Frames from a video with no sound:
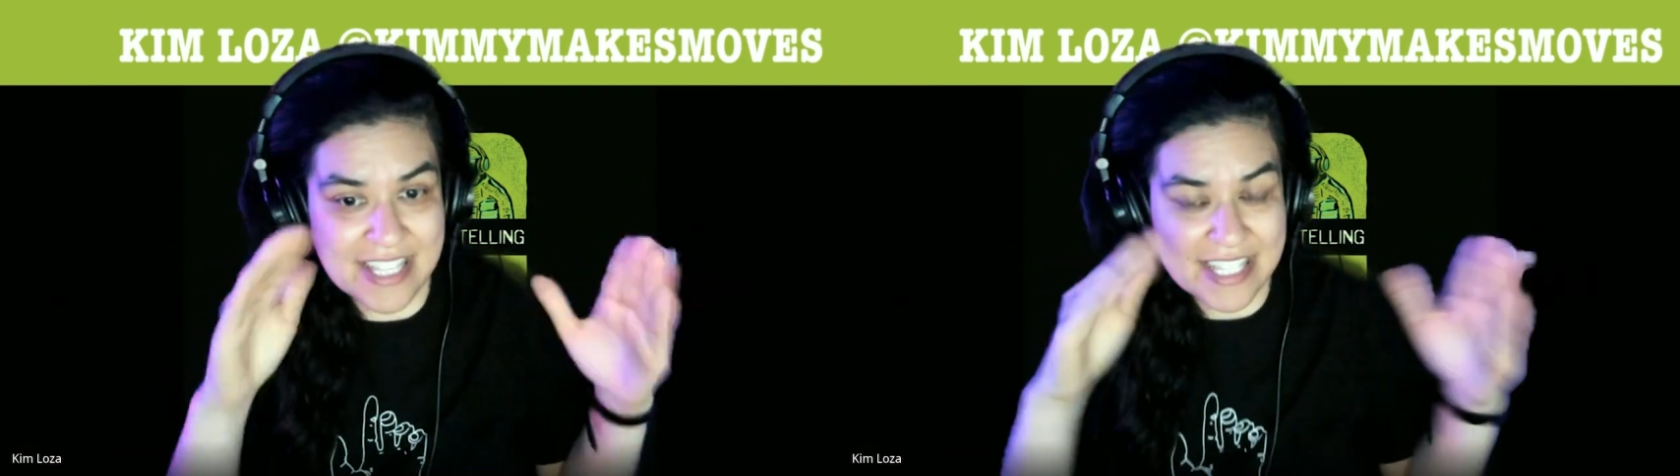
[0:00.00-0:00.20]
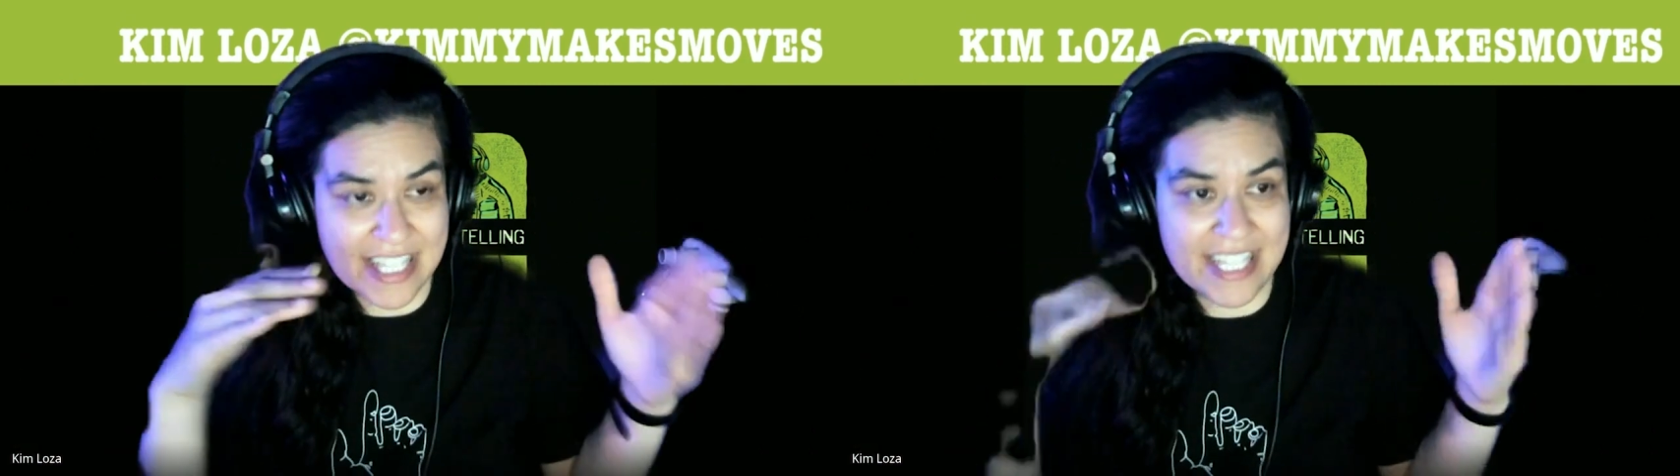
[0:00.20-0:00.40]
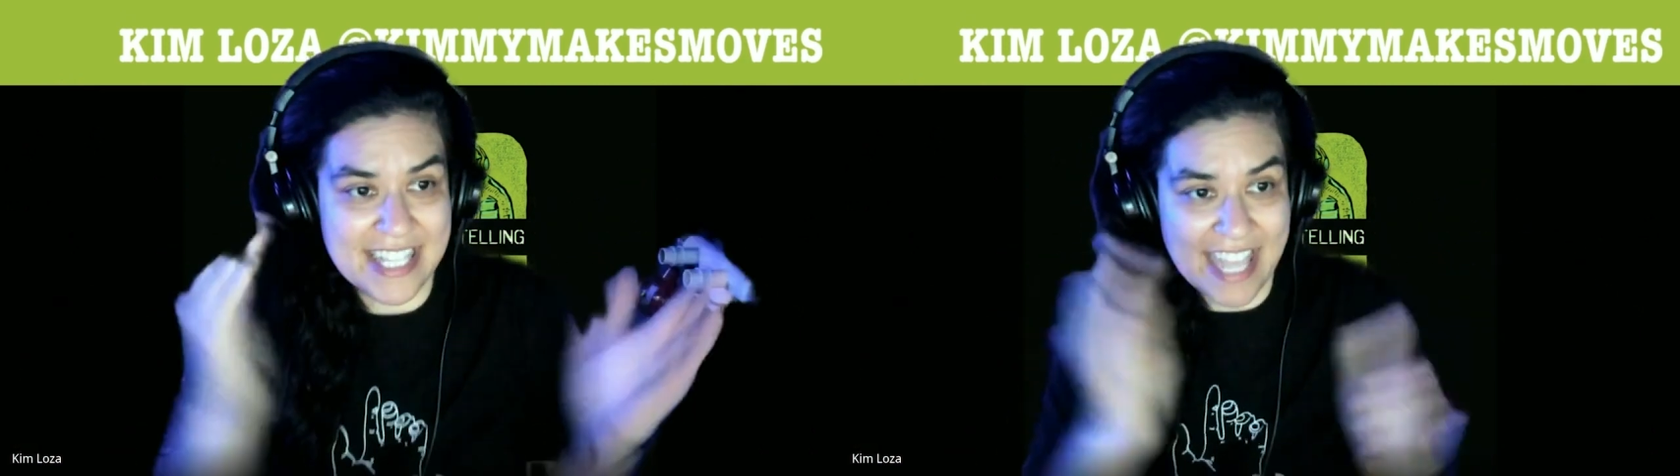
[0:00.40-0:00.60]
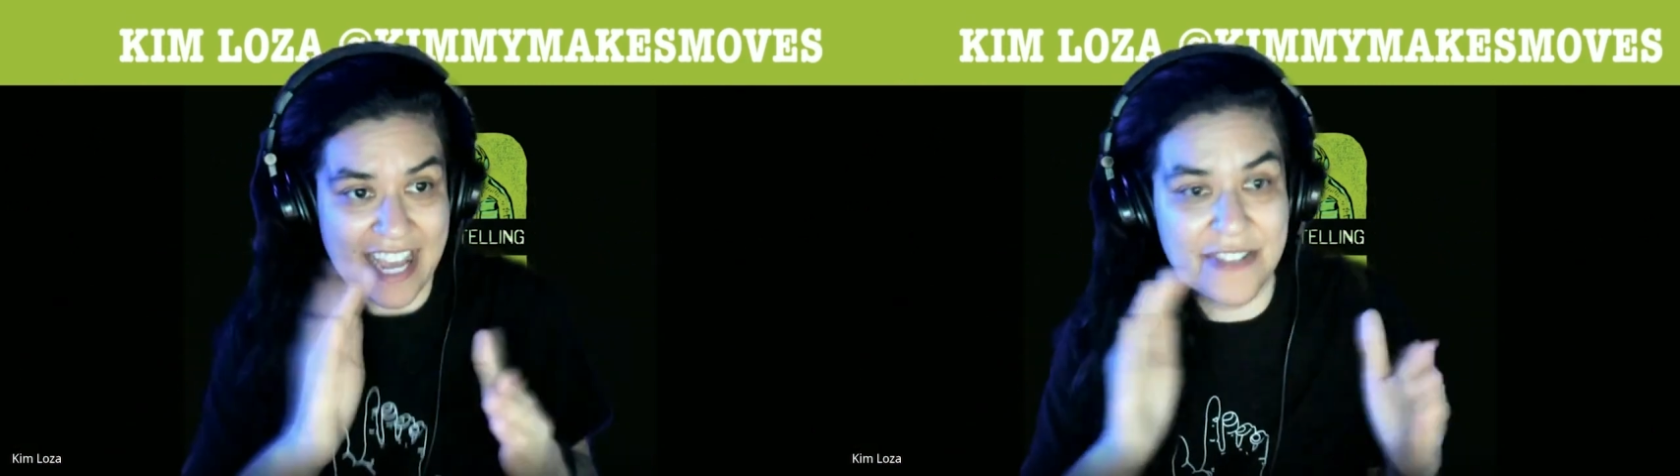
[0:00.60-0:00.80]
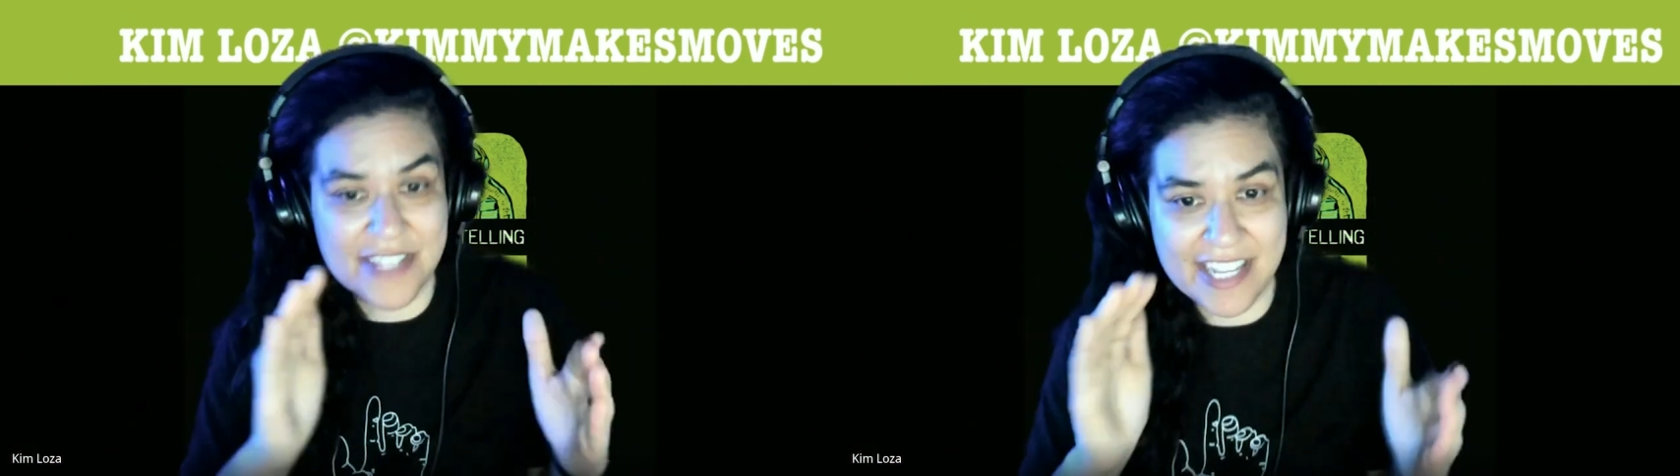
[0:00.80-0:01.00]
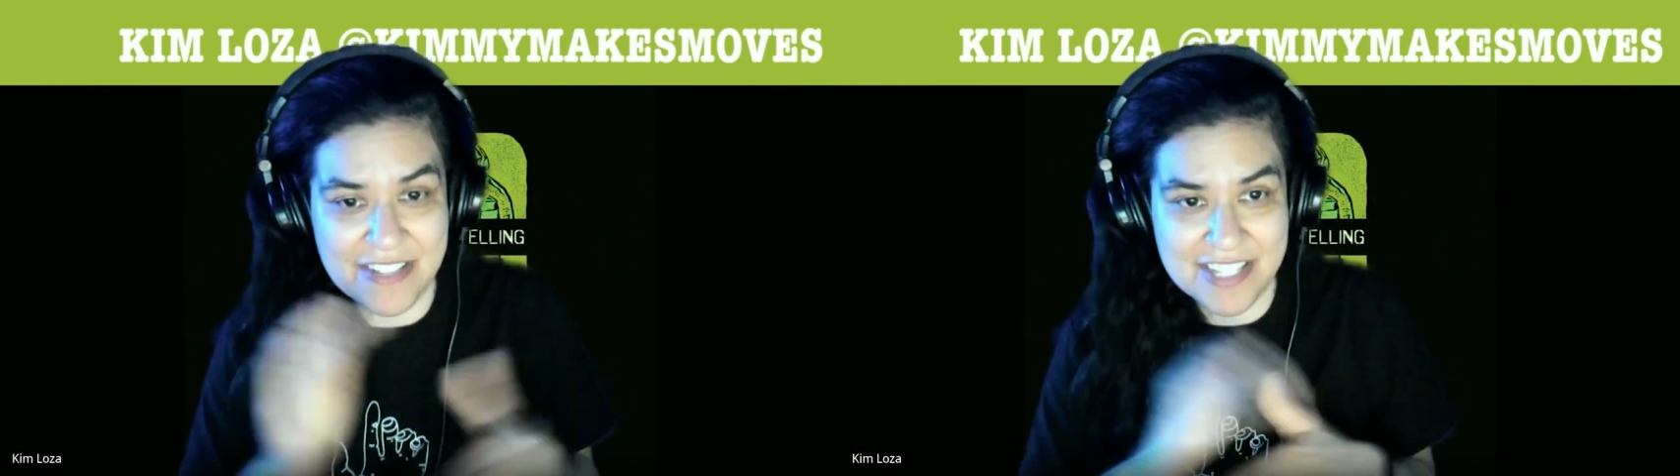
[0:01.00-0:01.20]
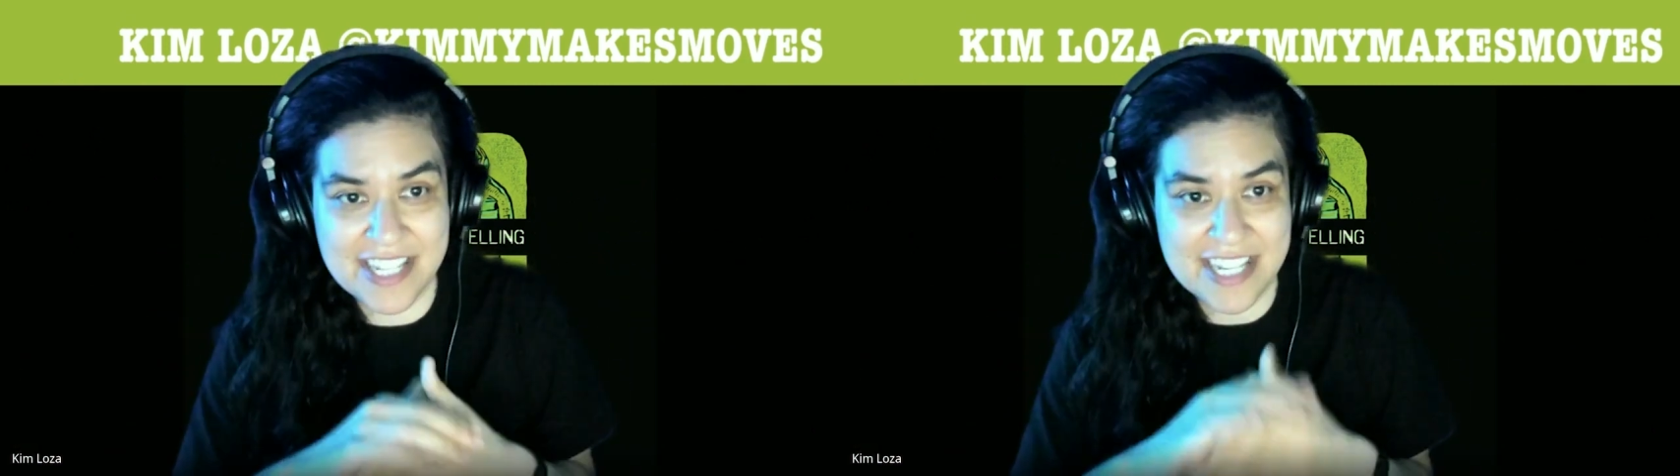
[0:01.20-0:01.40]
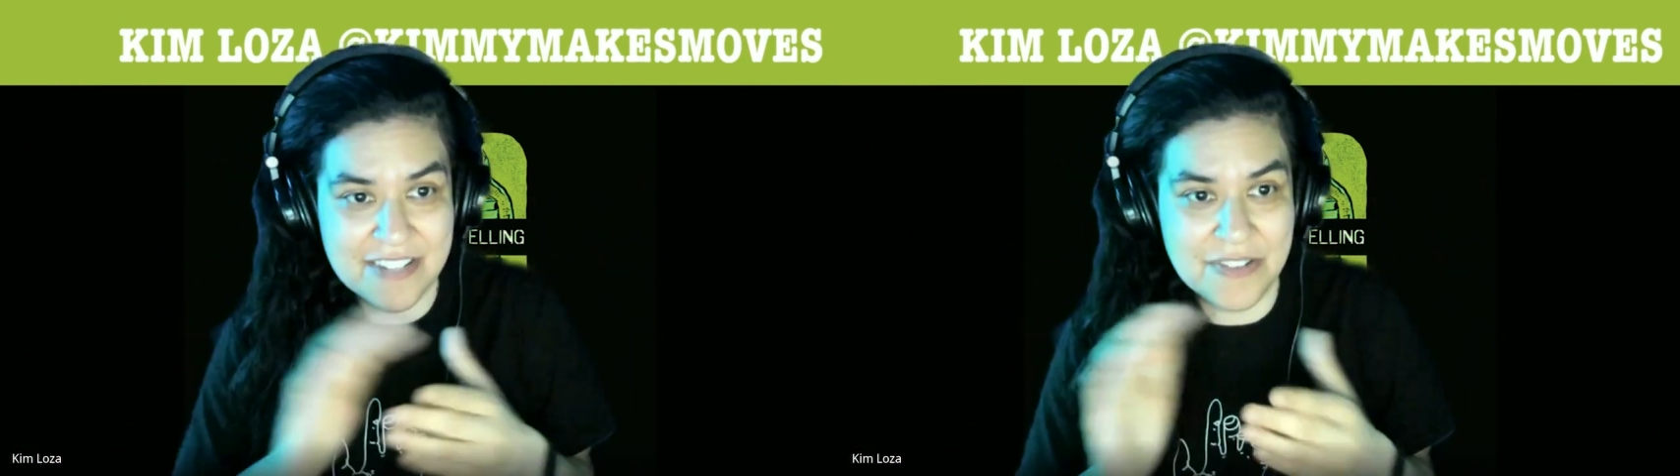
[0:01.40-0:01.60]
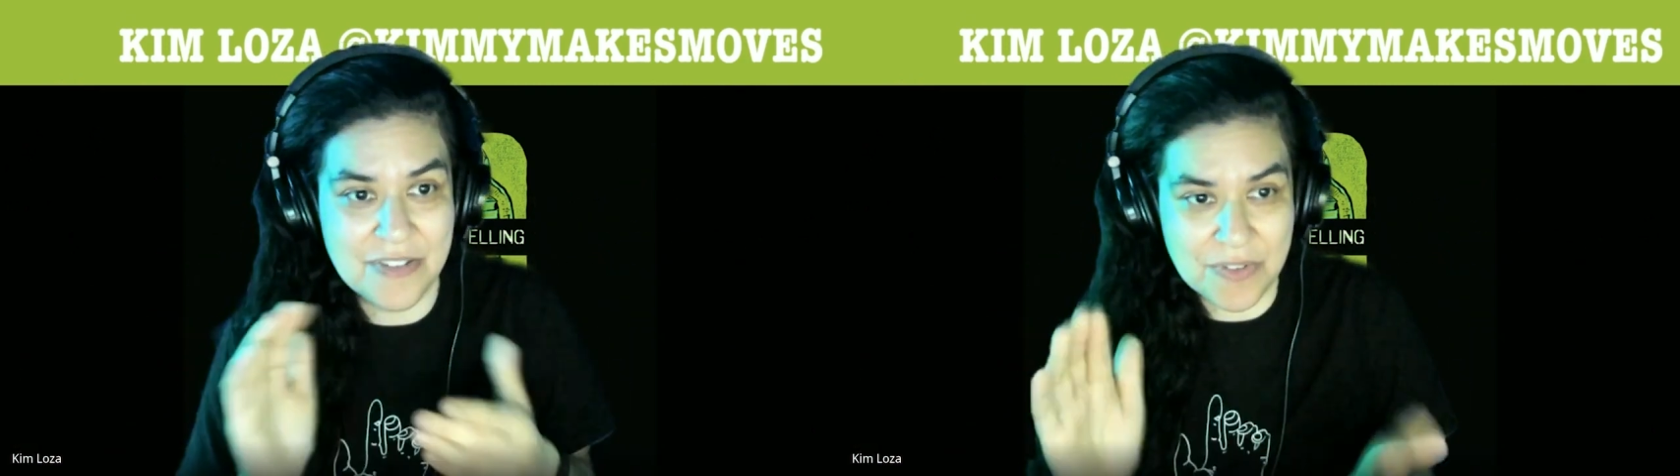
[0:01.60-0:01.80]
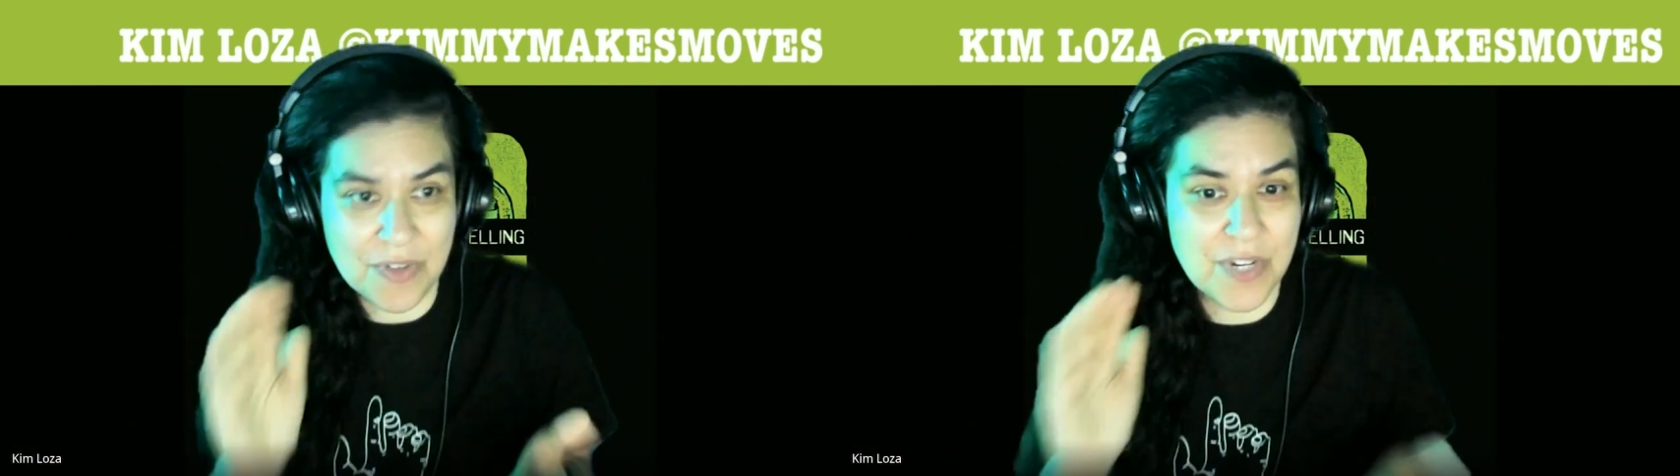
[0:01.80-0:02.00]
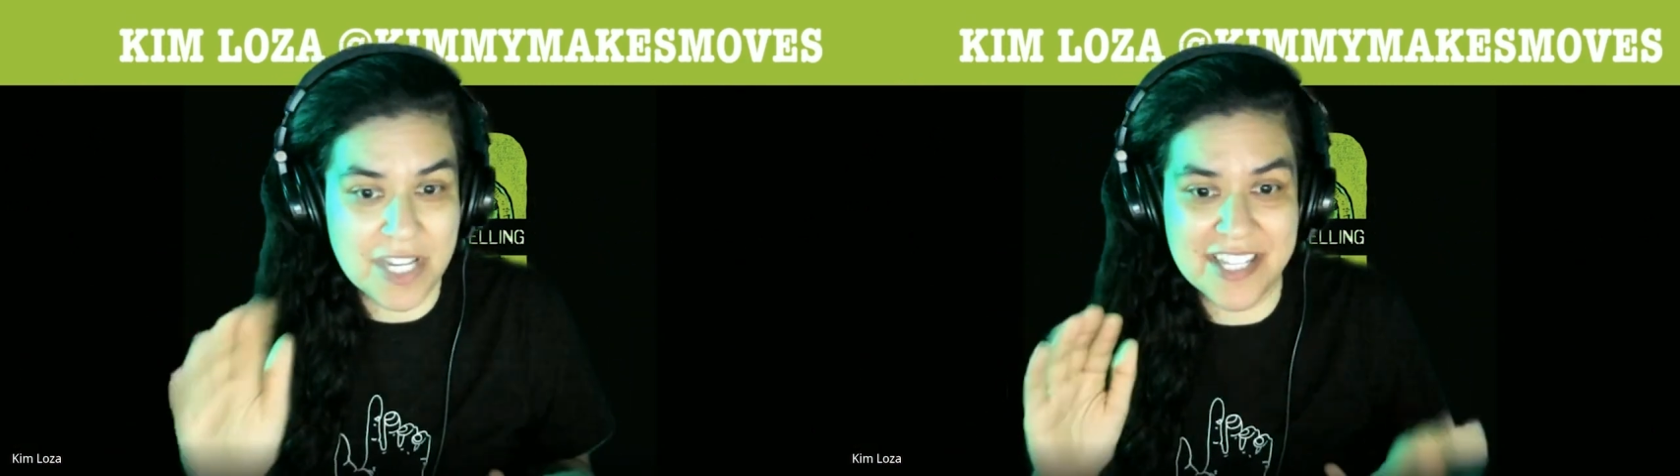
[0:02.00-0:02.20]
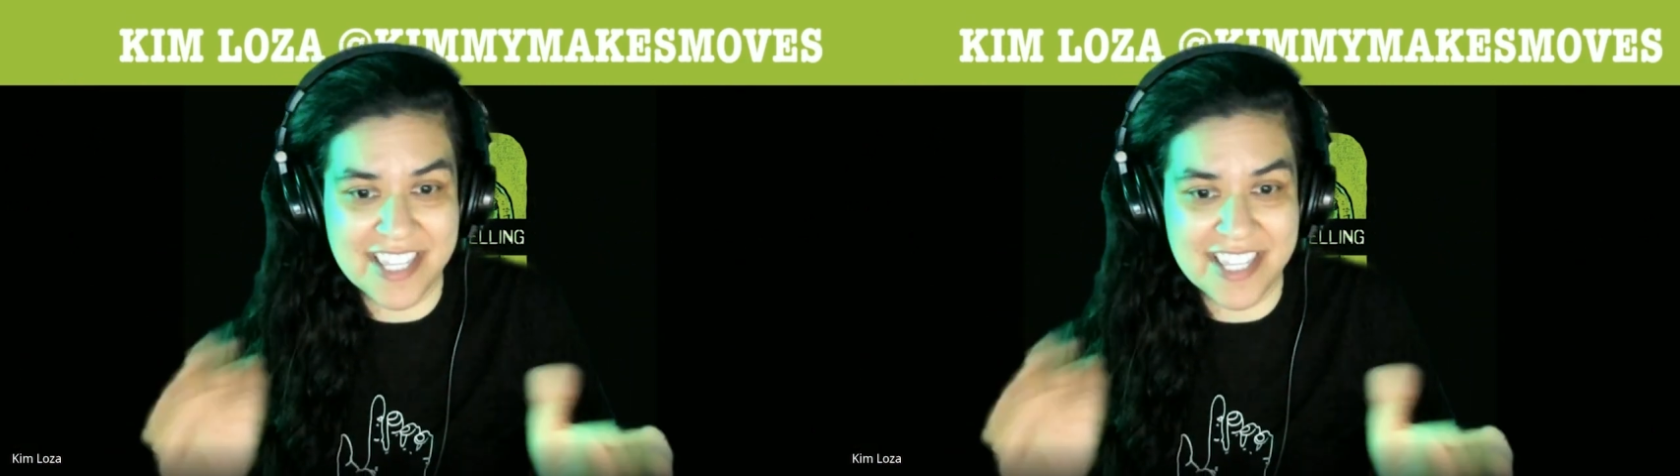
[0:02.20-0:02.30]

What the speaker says: the sound sounds good.